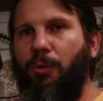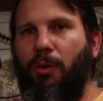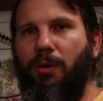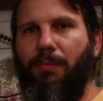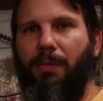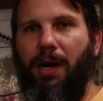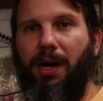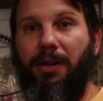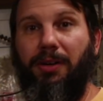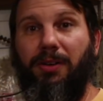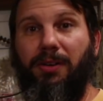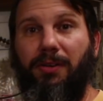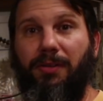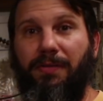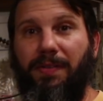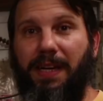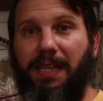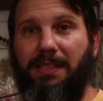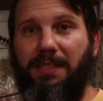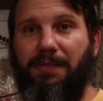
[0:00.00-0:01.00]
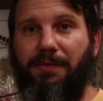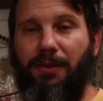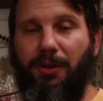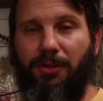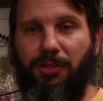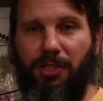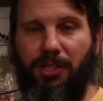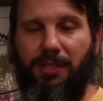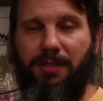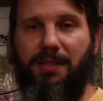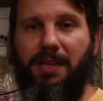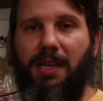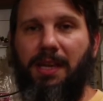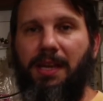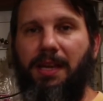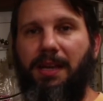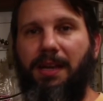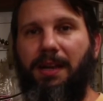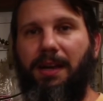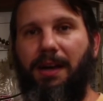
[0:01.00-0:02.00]
more modern or fancy versions
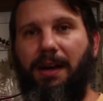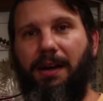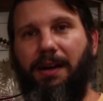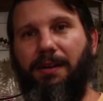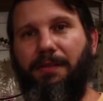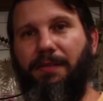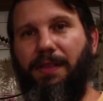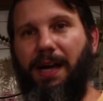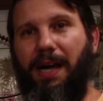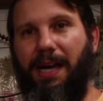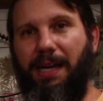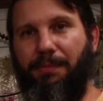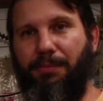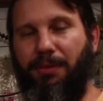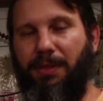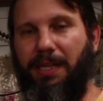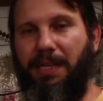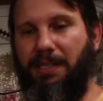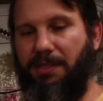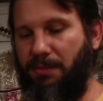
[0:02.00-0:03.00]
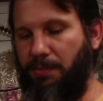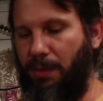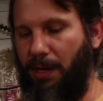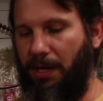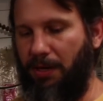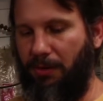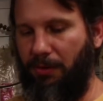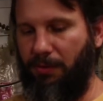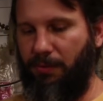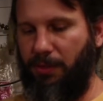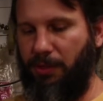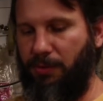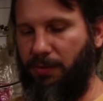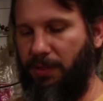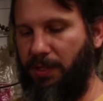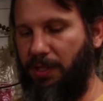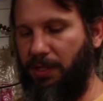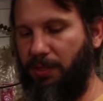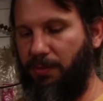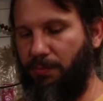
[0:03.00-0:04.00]
of the High Plains model, in which
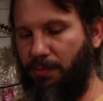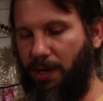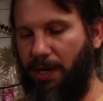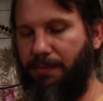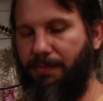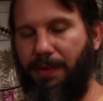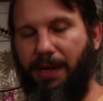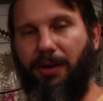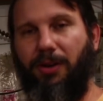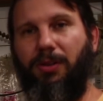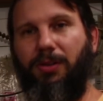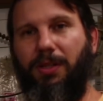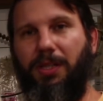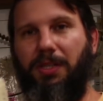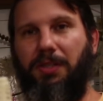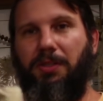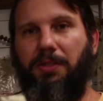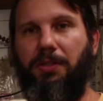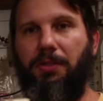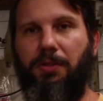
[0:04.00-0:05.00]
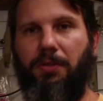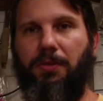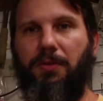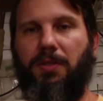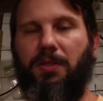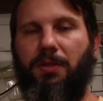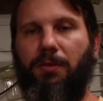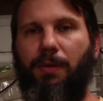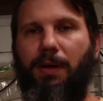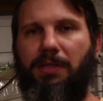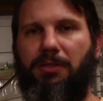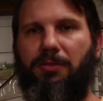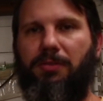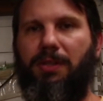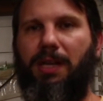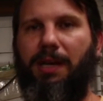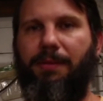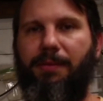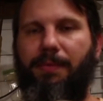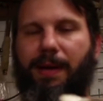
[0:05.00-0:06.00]
we primarily use the Western
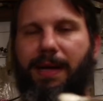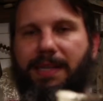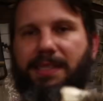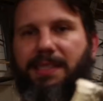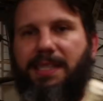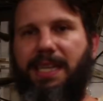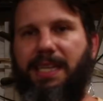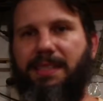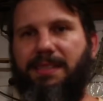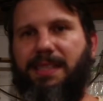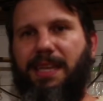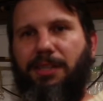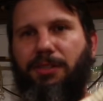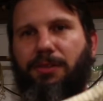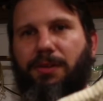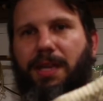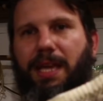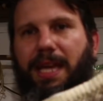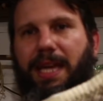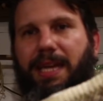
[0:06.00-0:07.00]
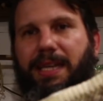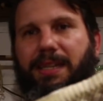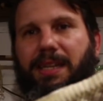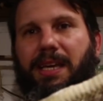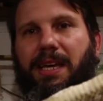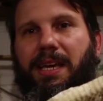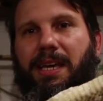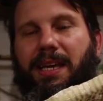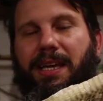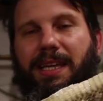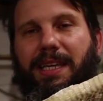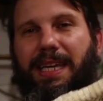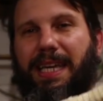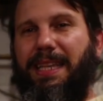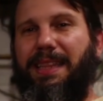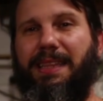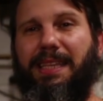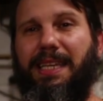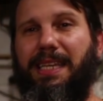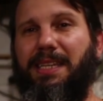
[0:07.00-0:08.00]
Diamondback skins. Now, you can
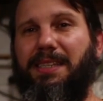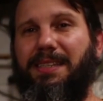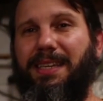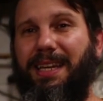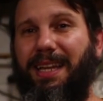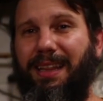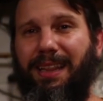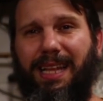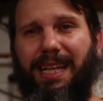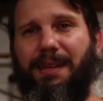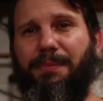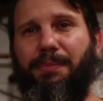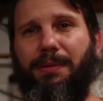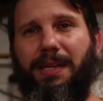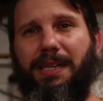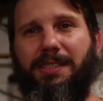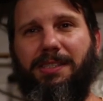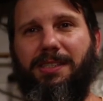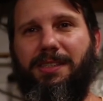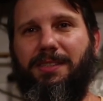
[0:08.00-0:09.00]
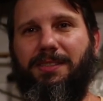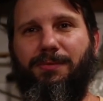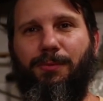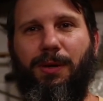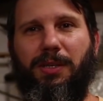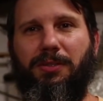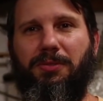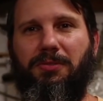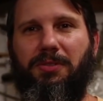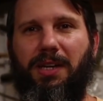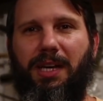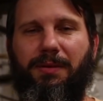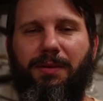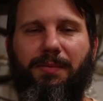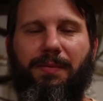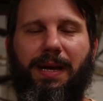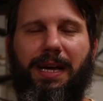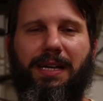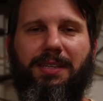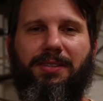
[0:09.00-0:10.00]
get these at a lot of places. Western
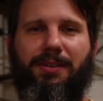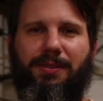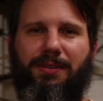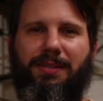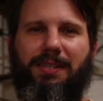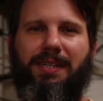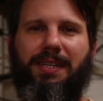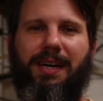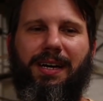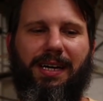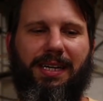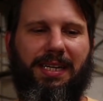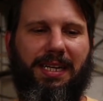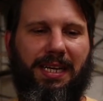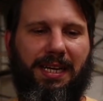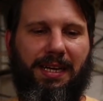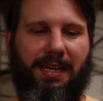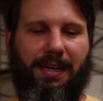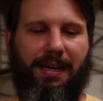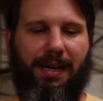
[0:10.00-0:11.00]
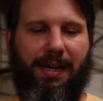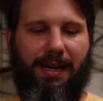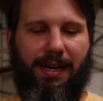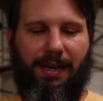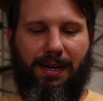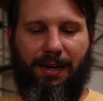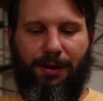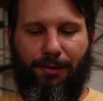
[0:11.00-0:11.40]
Diamondbacks are not uh,